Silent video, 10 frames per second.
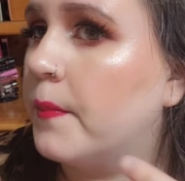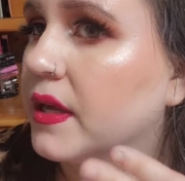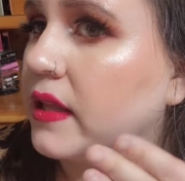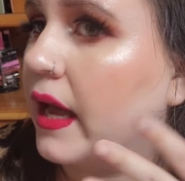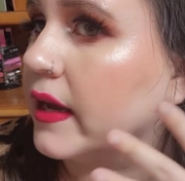
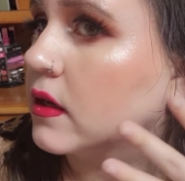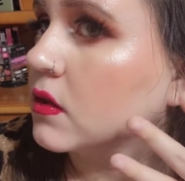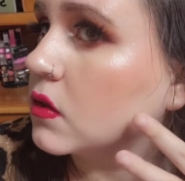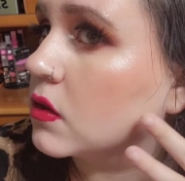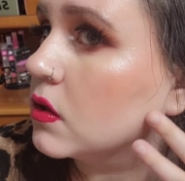But like,
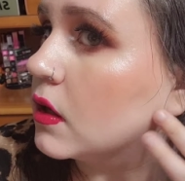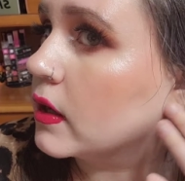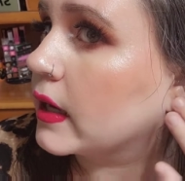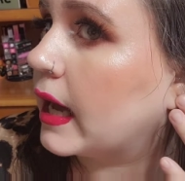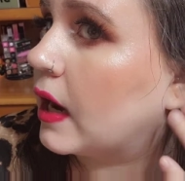
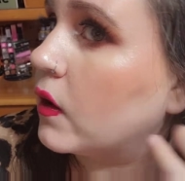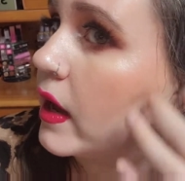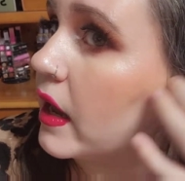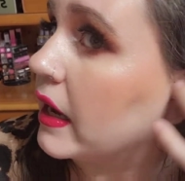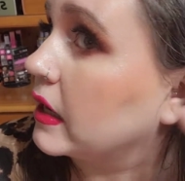look how
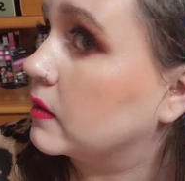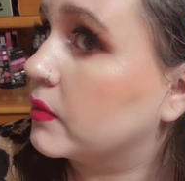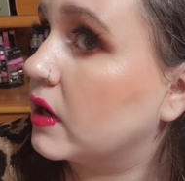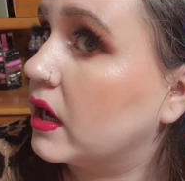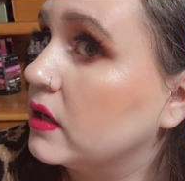
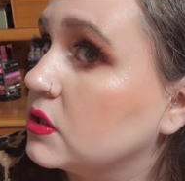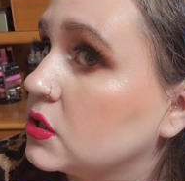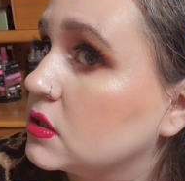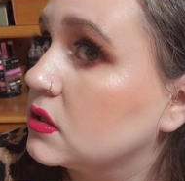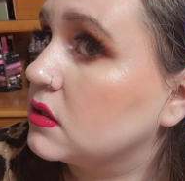
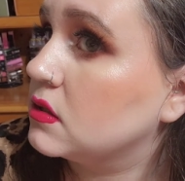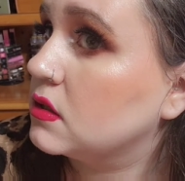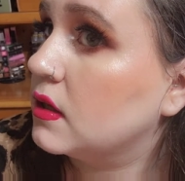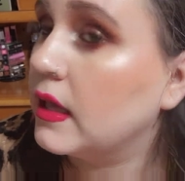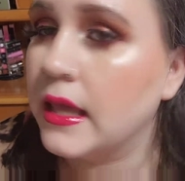airbrushed
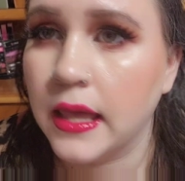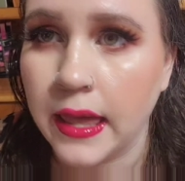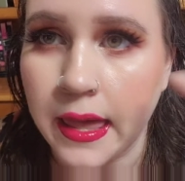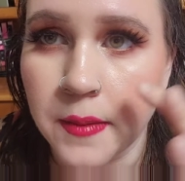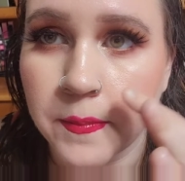
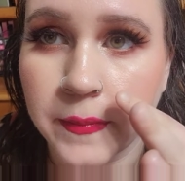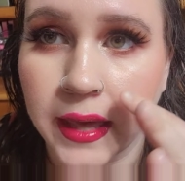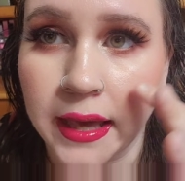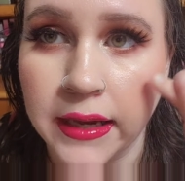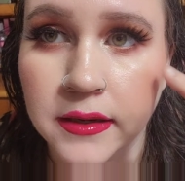it
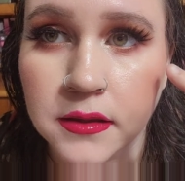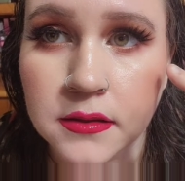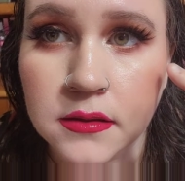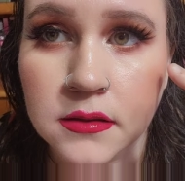made